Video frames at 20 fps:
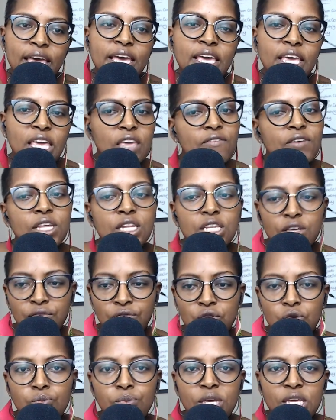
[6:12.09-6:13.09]
even
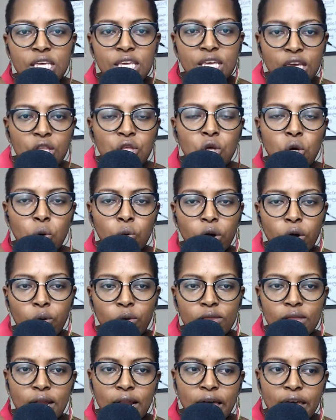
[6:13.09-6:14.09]
if you begin your work
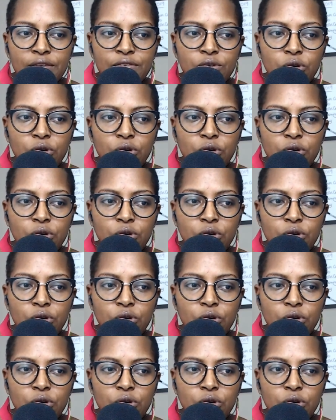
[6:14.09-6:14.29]
with a life